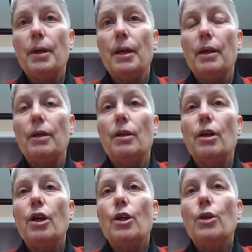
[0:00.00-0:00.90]
in,
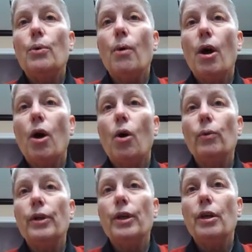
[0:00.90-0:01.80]
you are
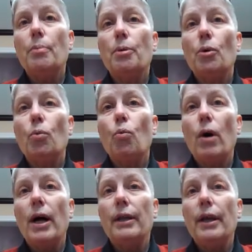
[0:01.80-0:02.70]
only going to put
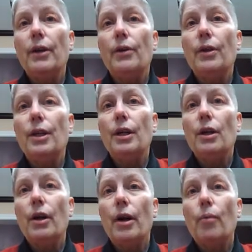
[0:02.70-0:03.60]
one letter
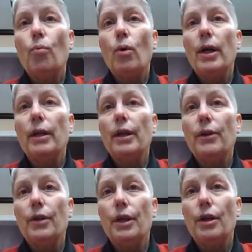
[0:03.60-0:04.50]
here and one
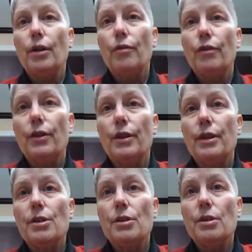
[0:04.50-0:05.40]
letter here for
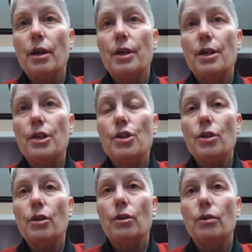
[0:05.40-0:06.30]
this
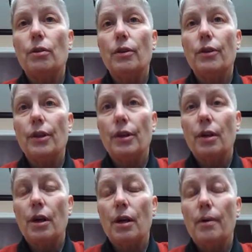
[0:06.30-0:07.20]
initial
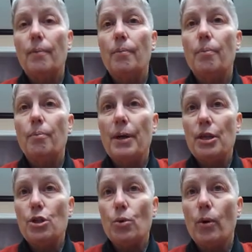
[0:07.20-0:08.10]

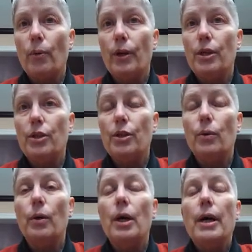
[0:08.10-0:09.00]
Punnett Square we're going to
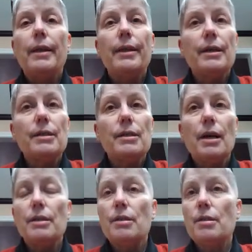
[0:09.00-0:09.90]
do. That's
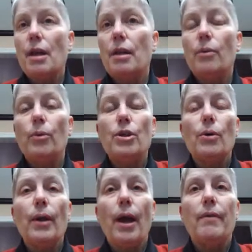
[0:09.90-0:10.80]
not to say that we
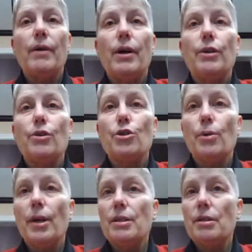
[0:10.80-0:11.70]
don't have other
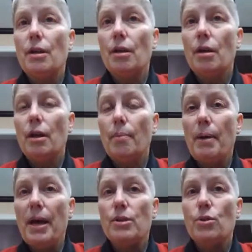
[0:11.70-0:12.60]
traits that get
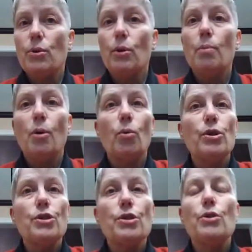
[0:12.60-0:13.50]
passed through, but we're
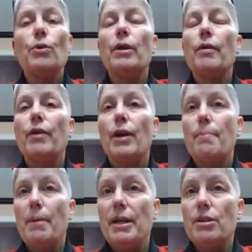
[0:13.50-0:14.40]
just doing a
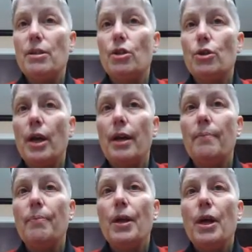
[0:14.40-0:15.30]
very basic
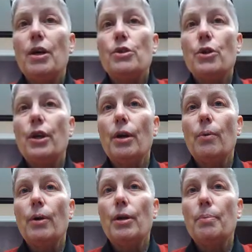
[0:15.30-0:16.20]
trait. So here
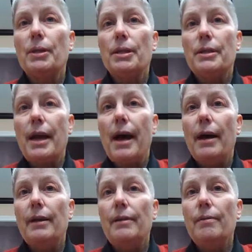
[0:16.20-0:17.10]
we're going to put the
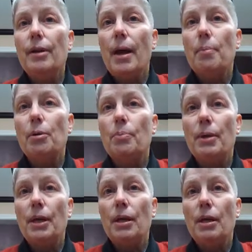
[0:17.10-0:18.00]
dad, capital
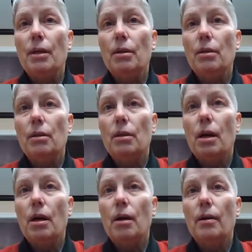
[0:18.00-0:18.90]
B,
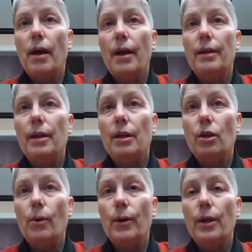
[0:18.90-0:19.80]
and then a
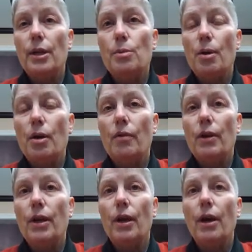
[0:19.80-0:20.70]
lowercase b over
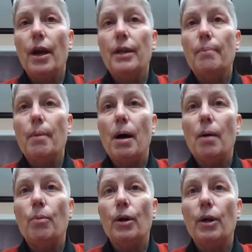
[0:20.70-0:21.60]
here. And then
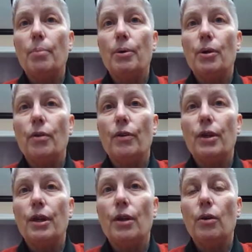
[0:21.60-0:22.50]
mom, we're going to put over
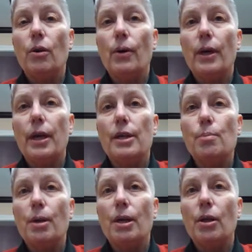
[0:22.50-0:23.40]
here, lowercase
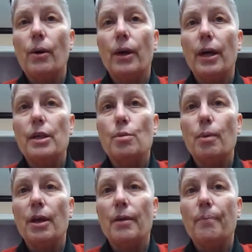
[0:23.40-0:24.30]
b, lowercase
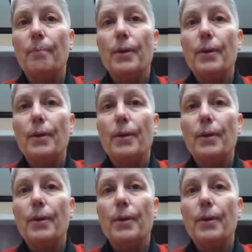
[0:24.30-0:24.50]
b.